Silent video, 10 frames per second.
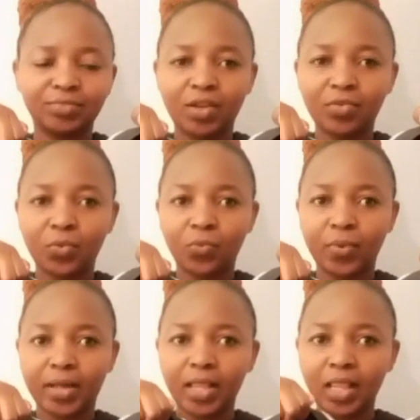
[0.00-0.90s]
very
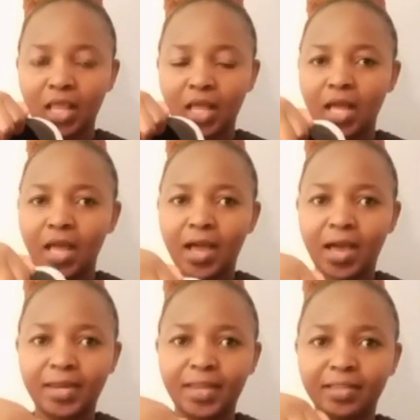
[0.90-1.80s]
well
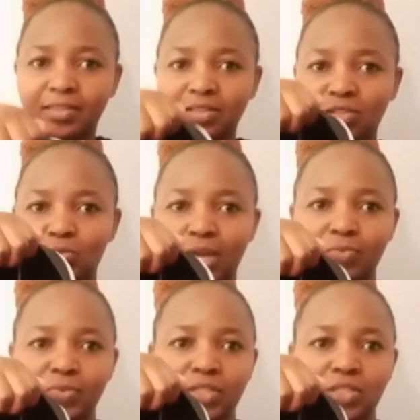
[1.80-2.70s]
unlike this one
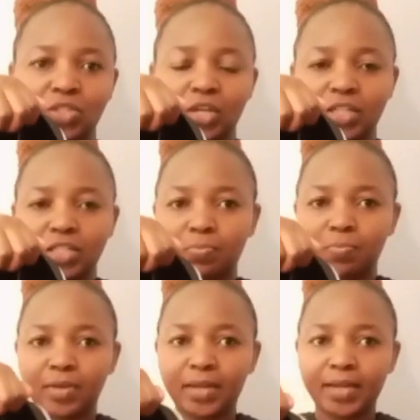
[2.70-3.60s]
which is just
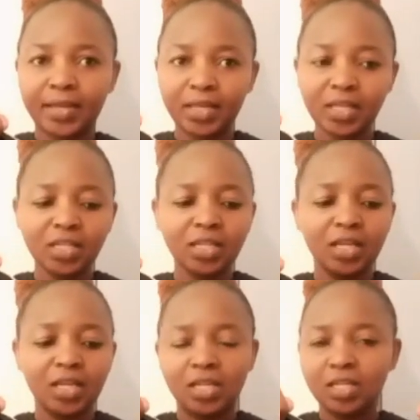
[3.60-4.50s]
plain
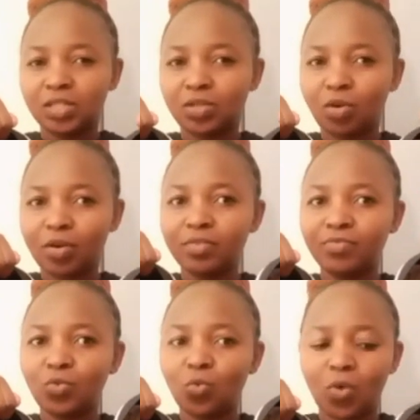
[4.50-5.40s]
so if
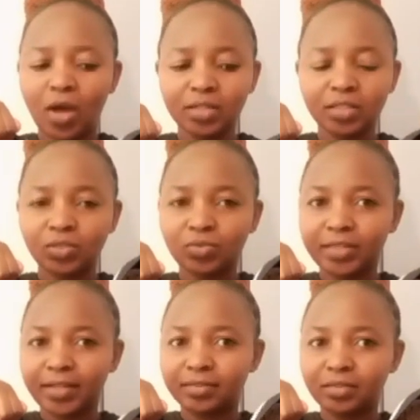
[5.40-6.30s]
you want to
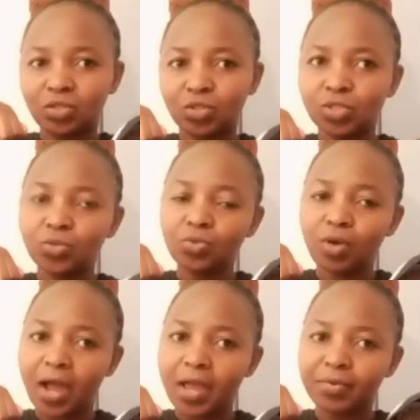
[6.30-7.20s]
get this shoe
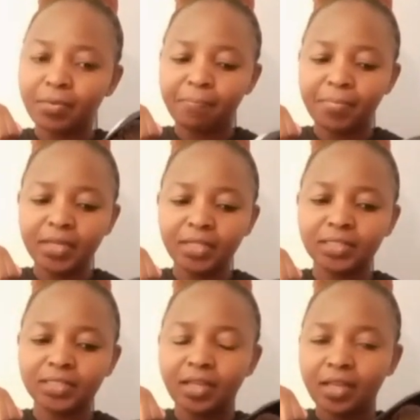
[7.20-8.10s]
i
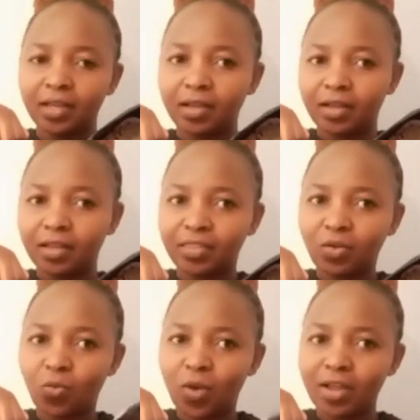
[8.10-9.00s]
repeat uh, the
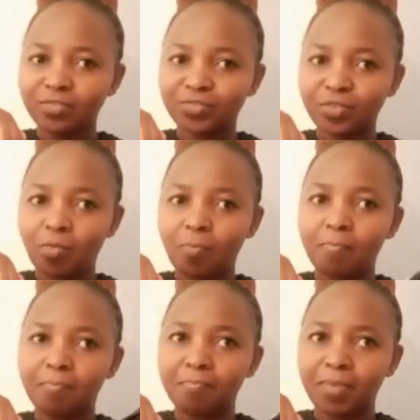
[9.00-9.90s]
one from
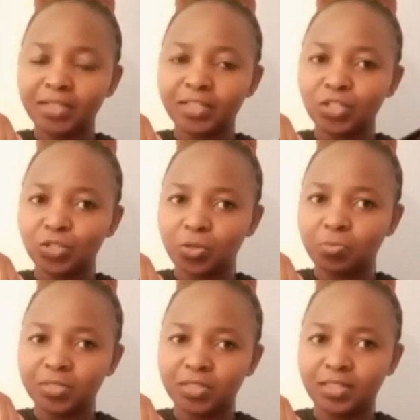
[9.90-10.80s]
Bata
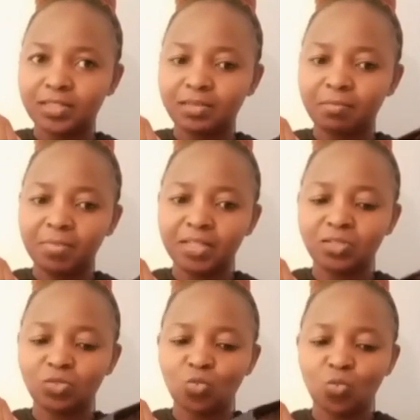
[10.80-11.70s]
shops is the best
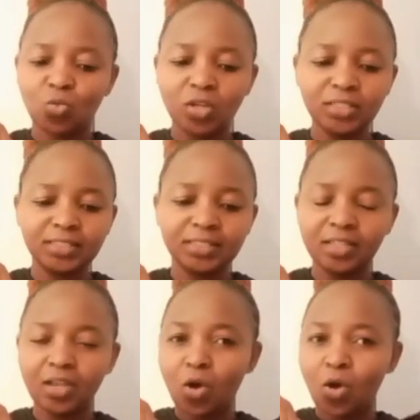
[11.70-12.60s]
quality
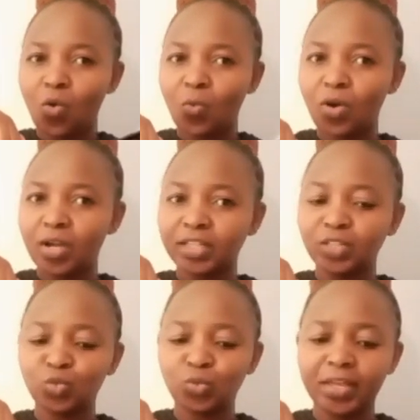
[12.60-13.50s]
walk
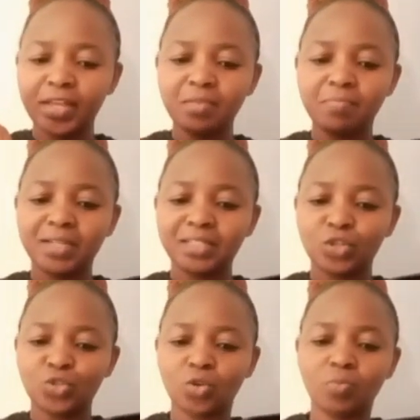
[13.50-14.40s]
into any Bata
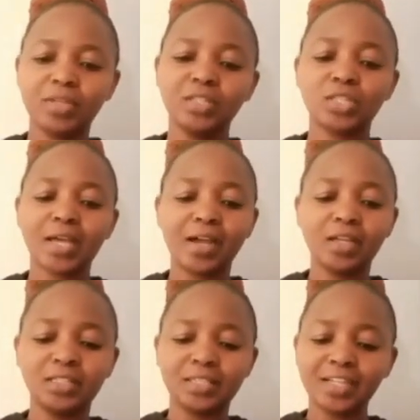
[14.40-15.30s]
shop it's
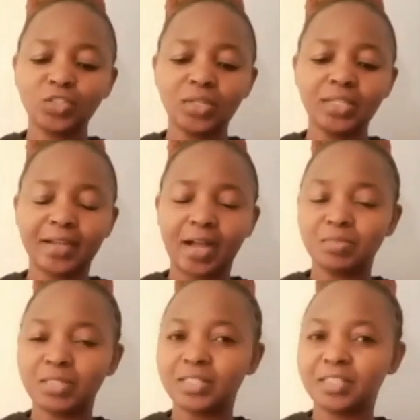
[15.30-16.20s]
it actually
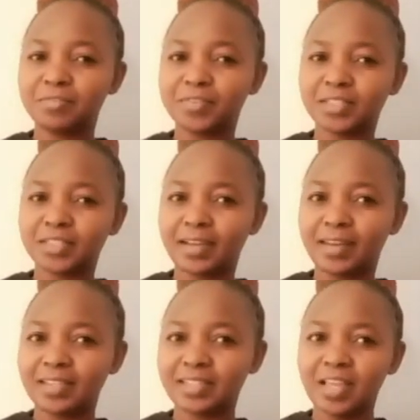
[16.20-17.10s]
comes in different
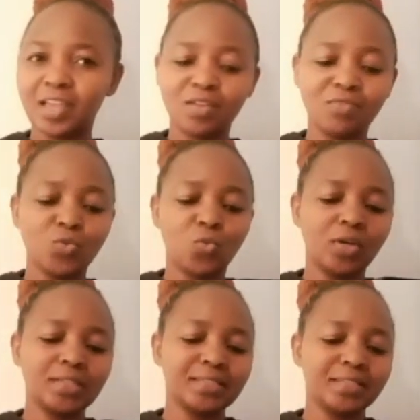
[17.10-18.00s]
colors if you
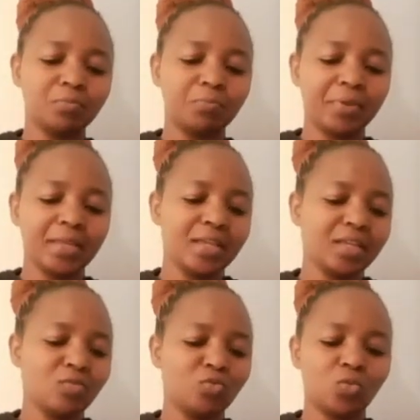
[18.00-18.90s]
want it in pink
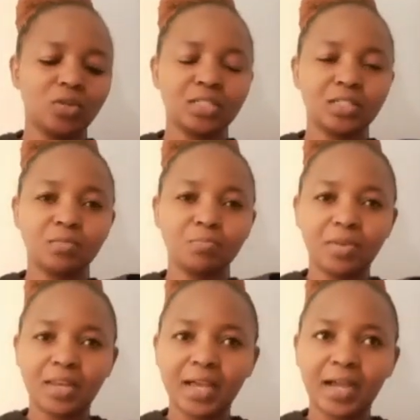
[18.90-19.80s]
if you want it in
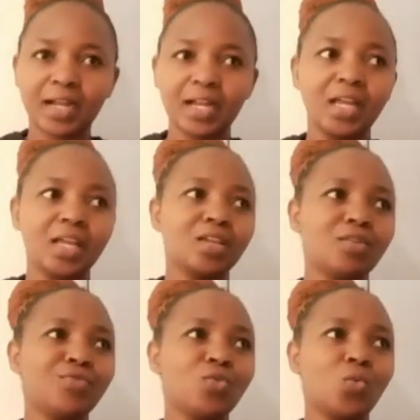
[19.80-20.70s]
black
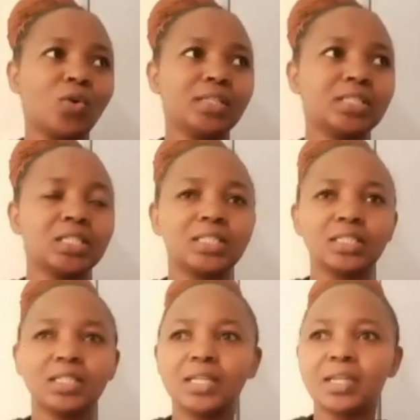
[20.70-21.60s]
if you want it
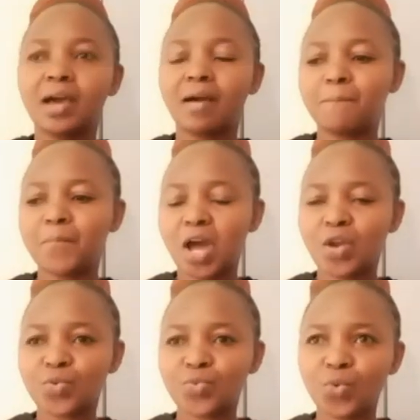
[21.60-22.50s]
in uh,
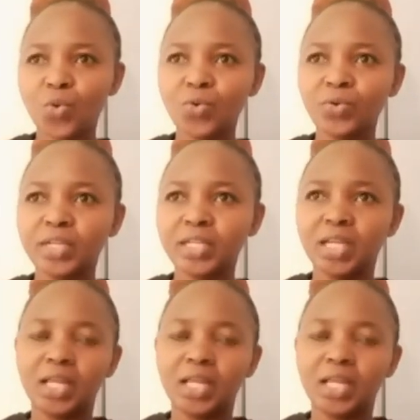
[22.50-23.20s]
maroon